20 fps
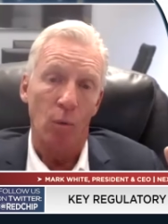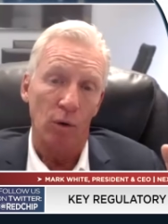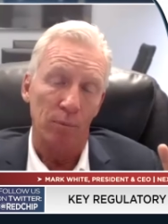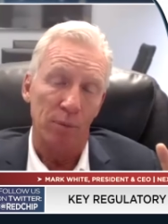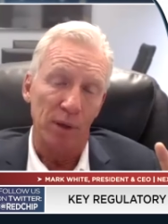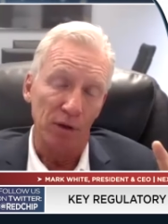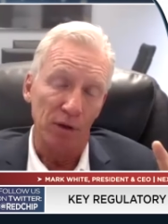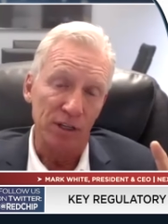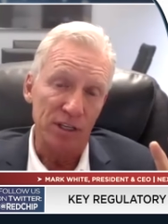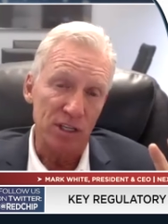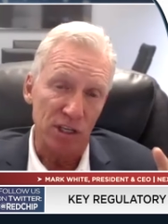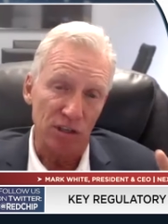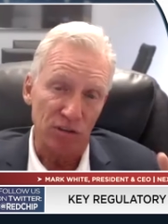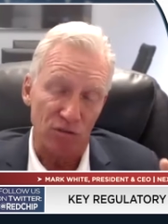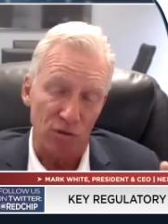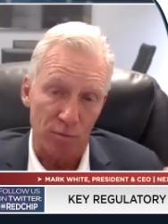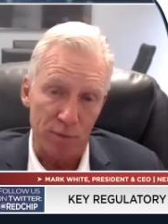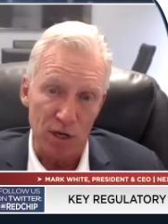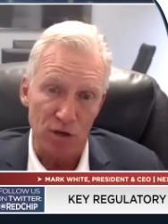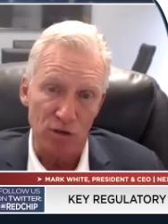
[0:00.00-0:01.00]
We're building
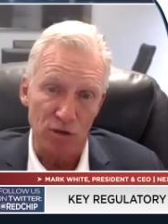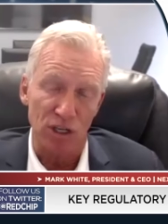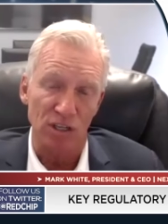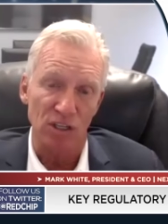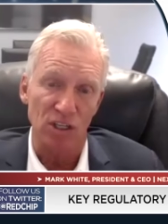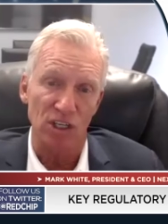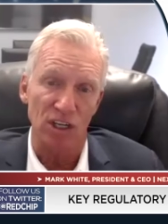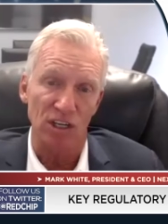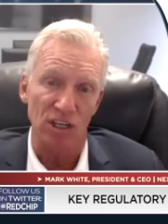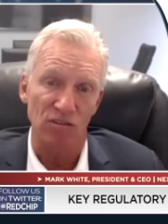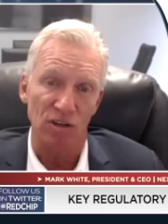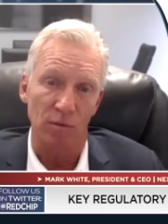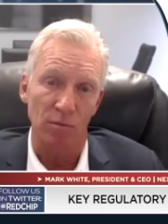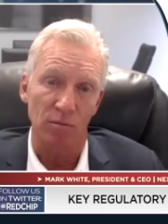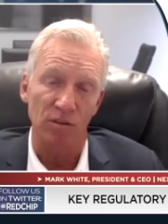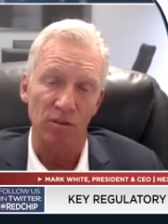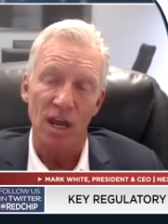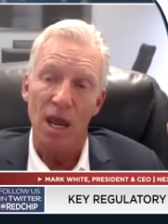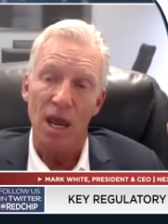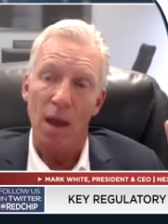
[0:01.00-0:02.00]
distribution
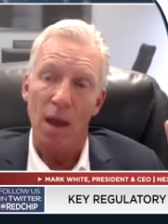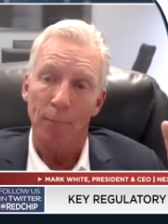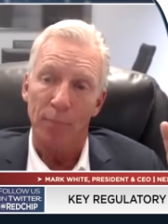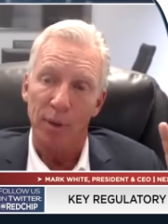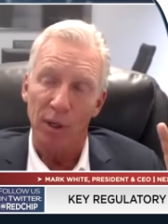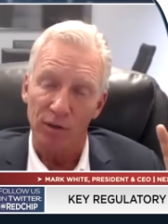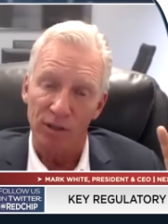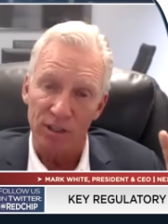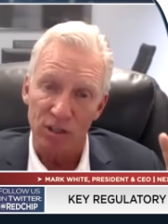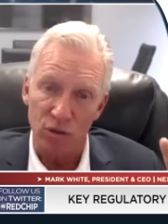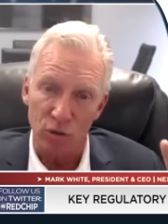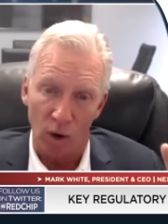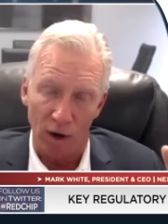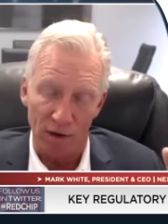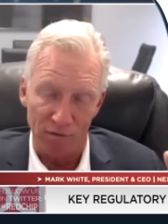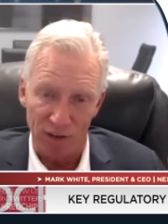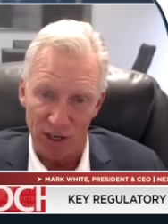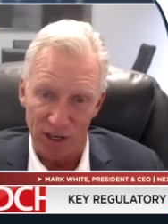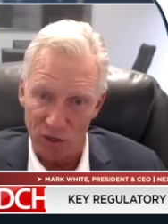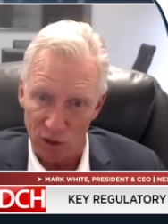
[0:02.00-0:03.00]
systems, building
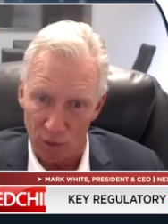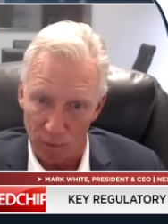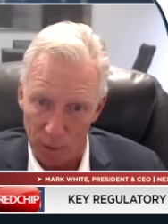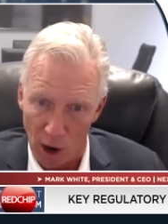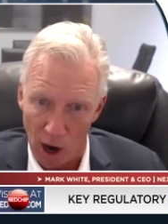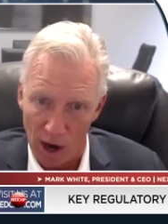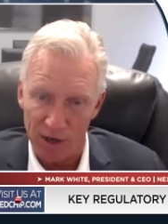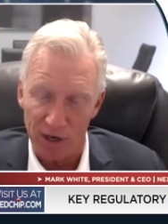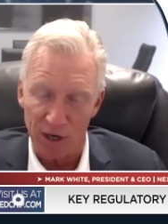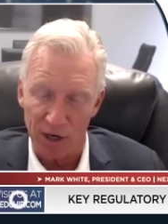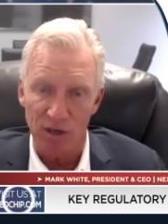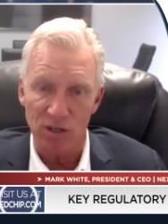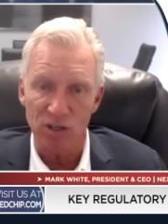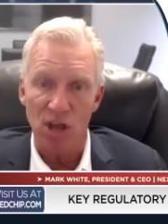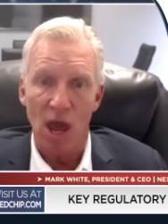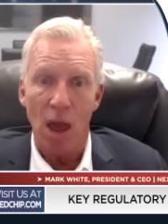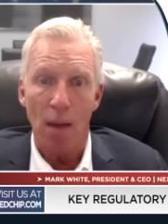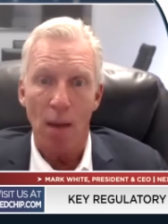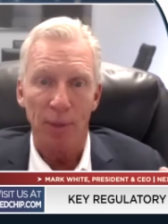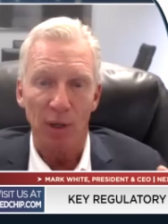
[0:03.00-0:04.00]
joint venture partners,
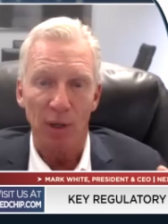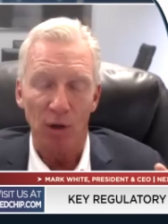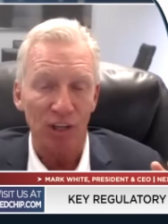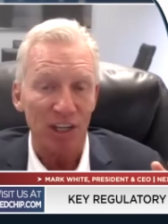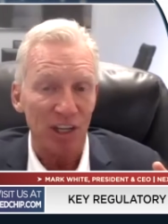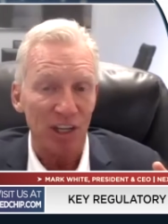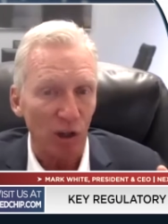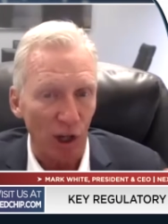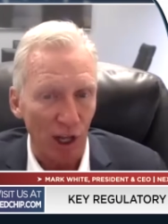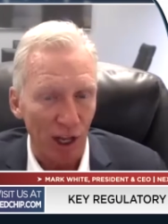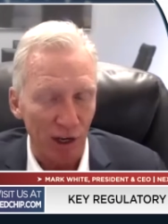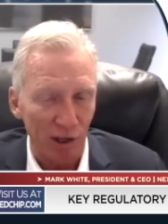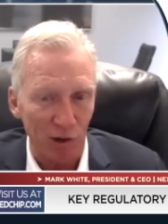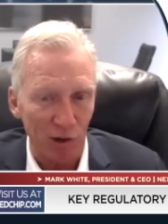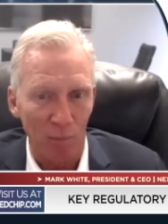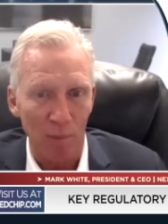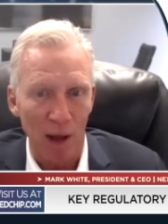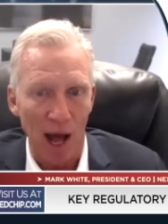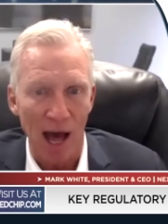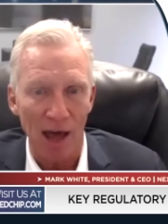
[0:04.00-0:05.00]
building
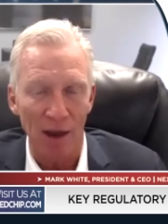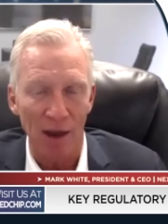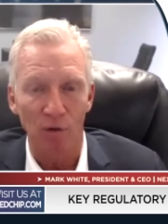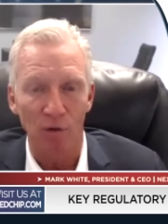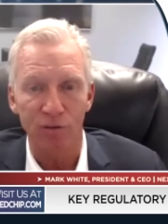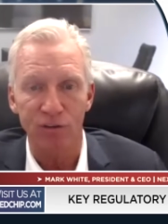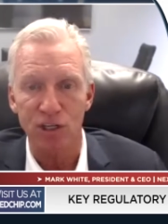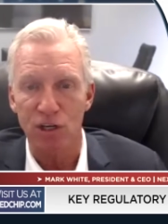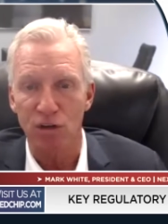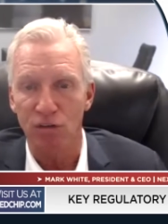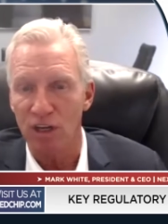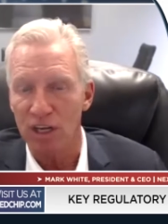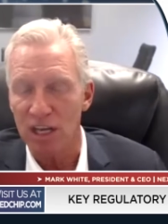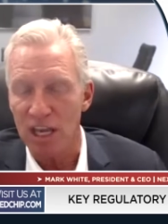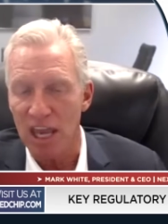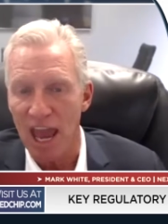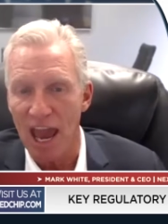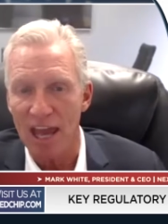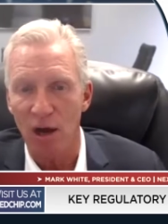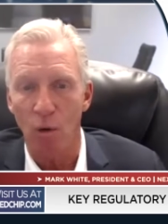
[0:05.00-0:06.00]
clinical models, using
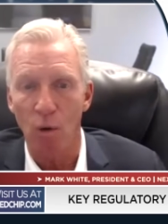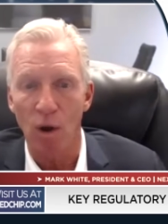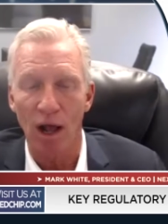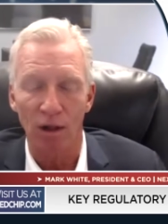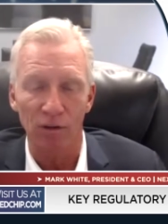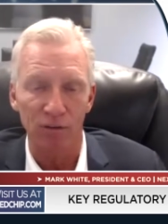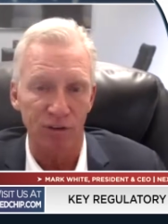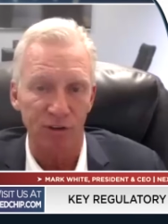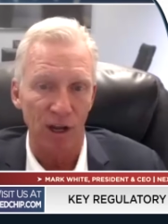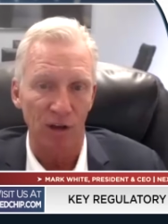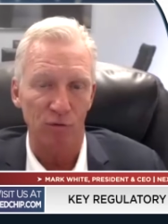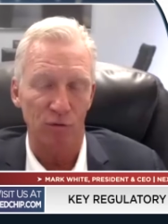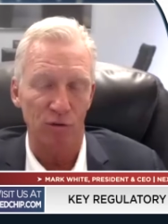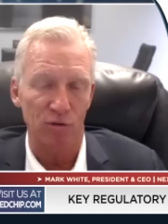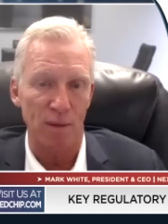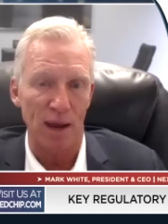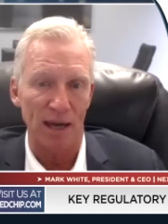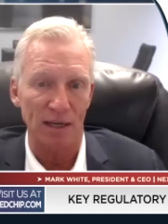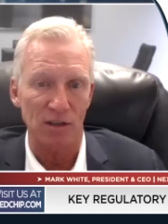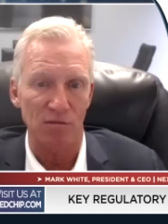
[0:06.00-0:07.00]
K O Ls in those
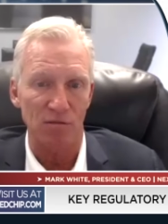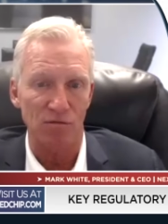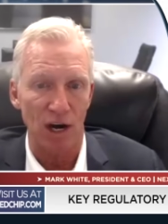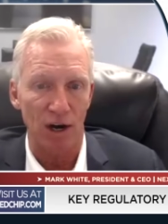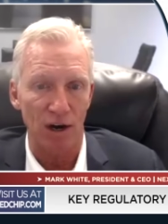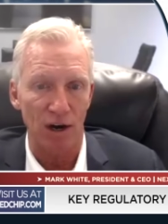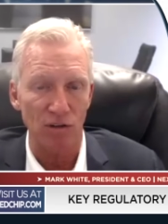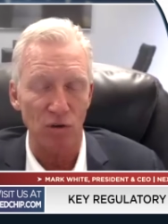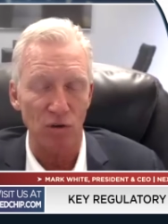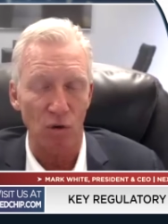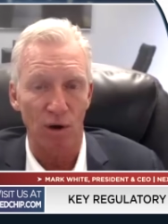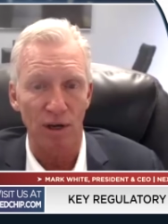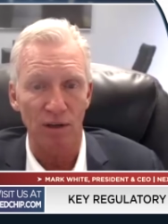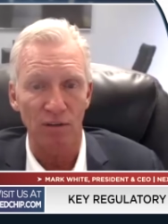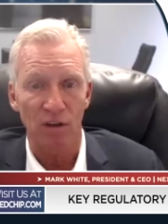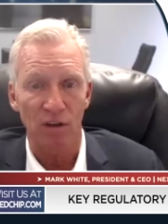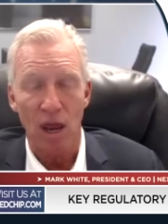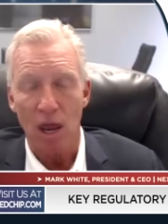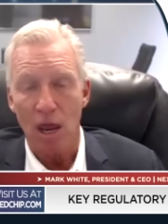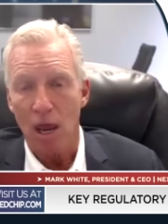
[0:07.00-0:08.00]
respective
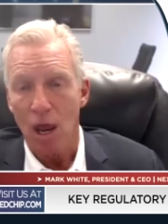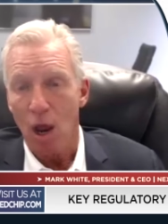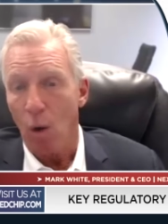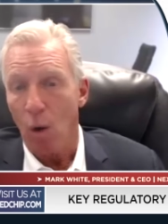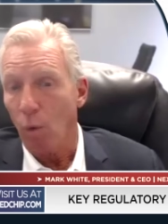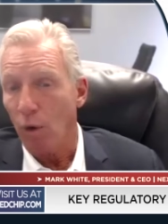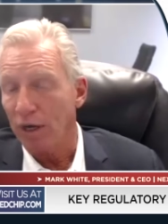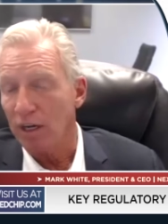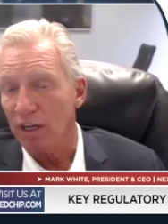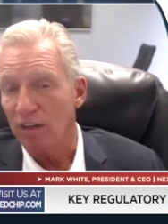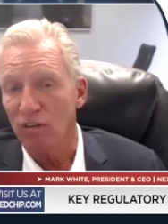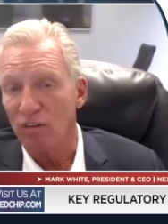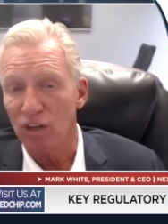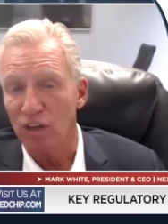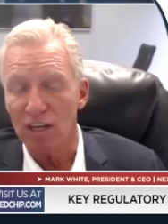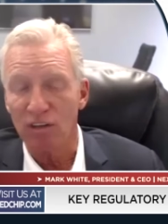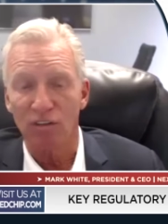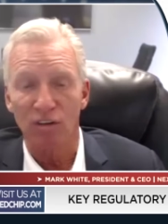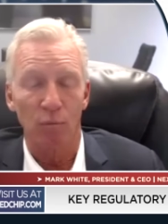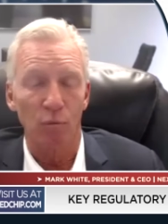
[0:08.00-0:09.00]
territories. We're going to
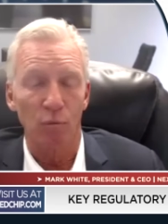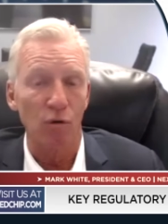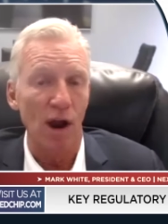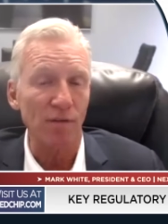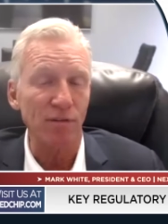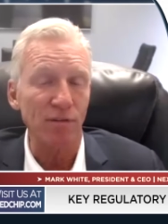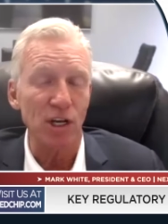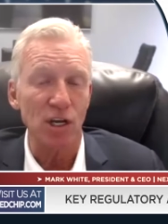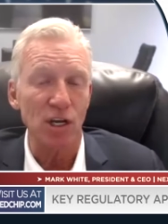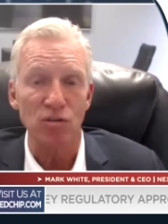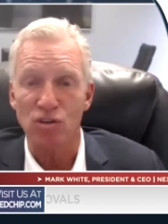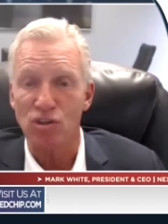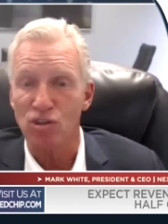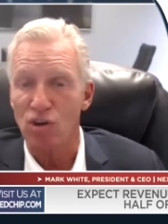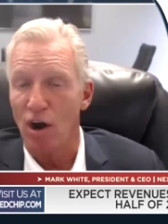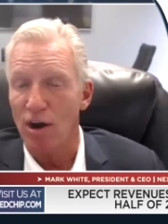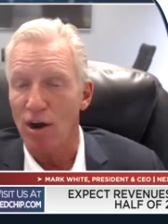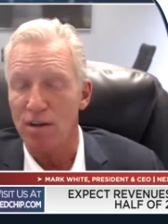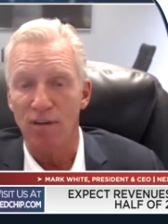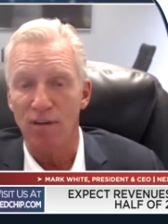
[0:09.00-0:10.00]
see some revenues
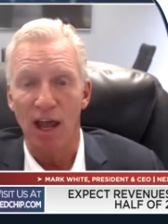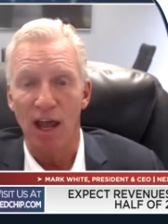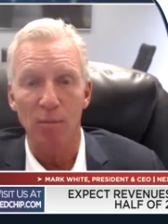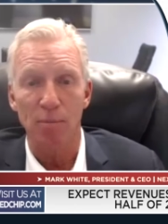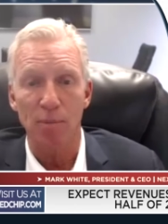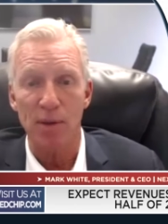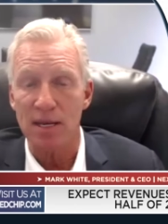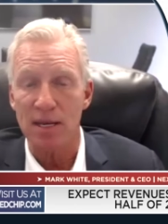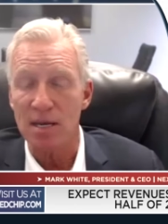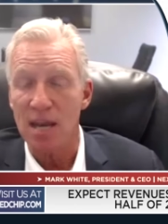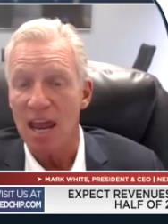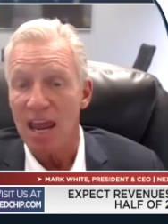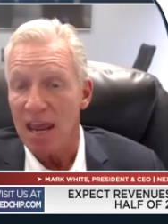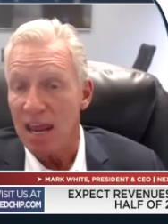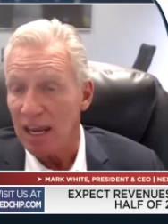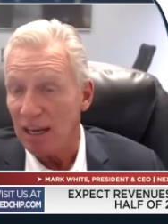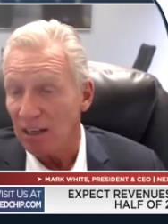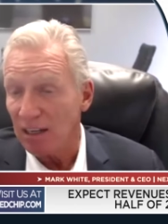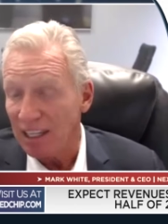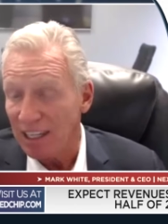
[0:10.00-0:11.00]
start developing
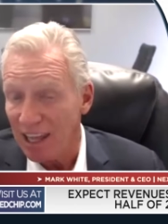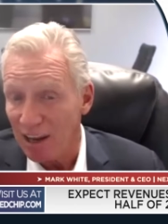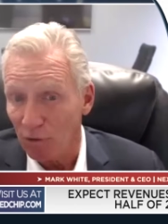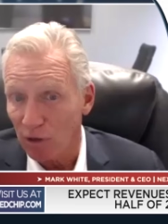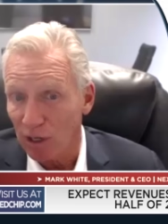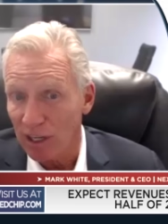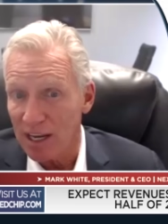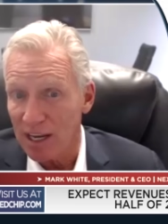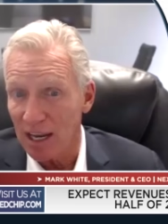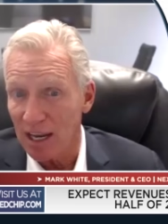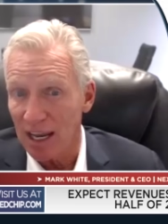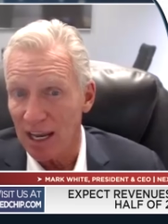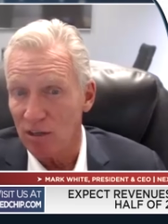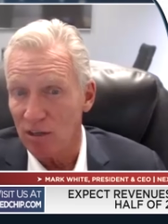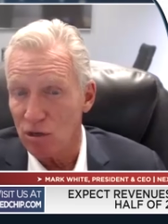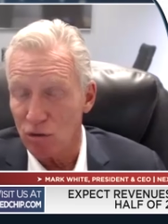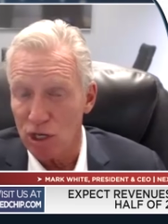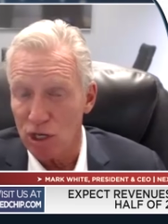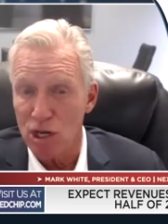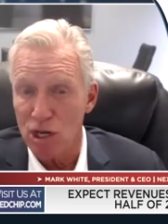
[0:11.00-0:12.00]
literally
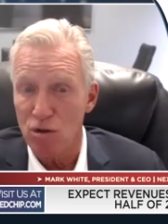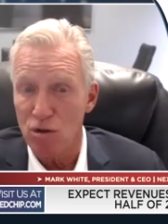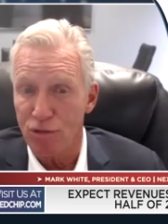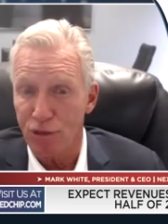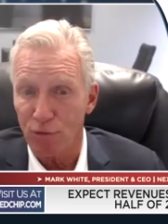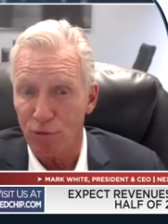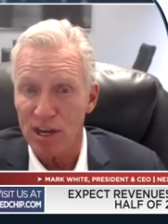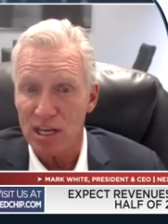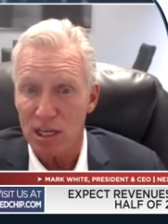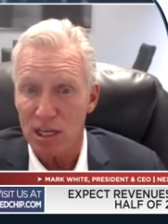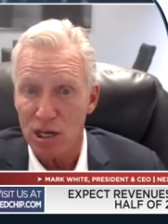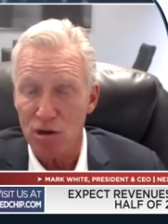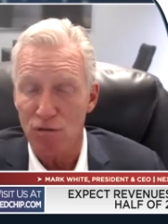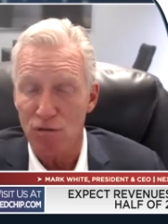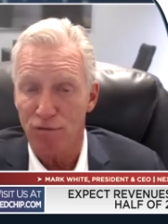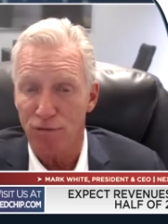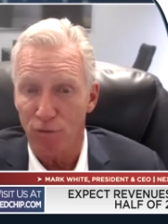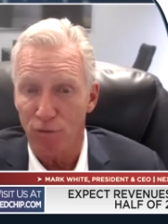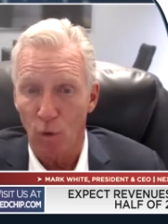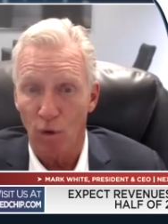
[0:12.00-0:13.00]
into Q three,
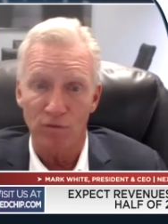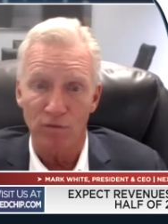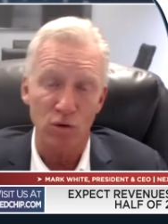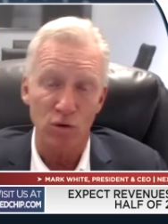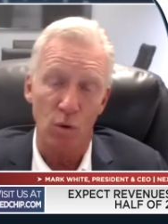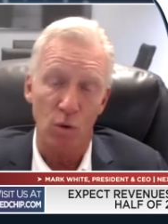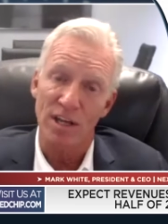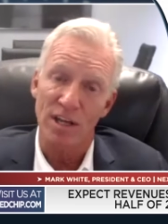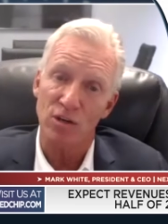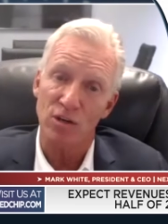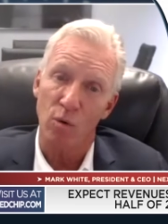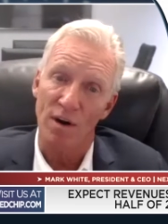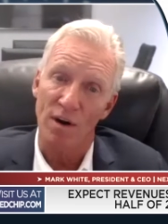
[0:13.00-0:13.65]
Q four of twenty